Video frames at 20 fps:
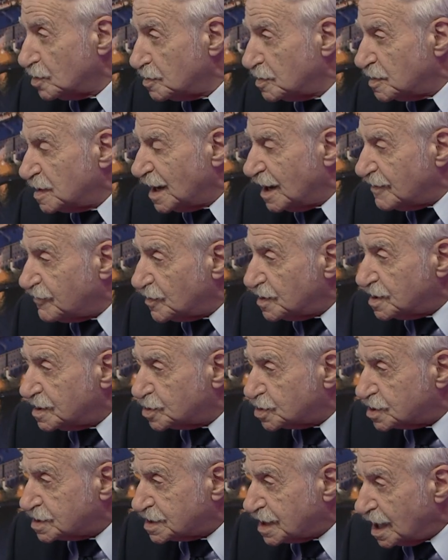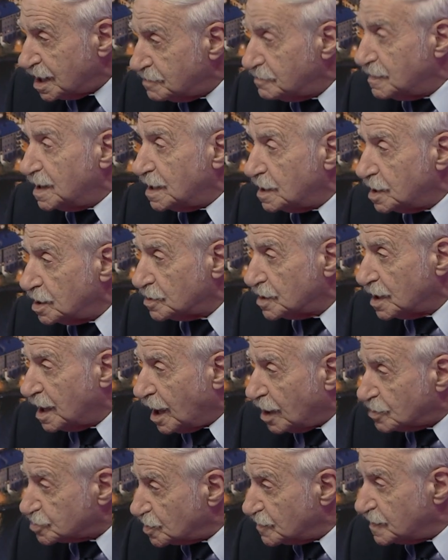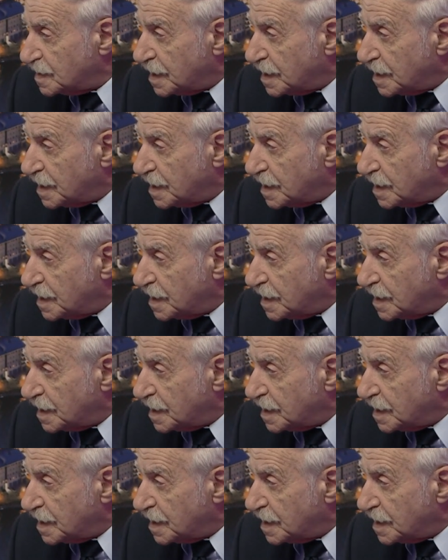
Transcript: be left with 10 million out of the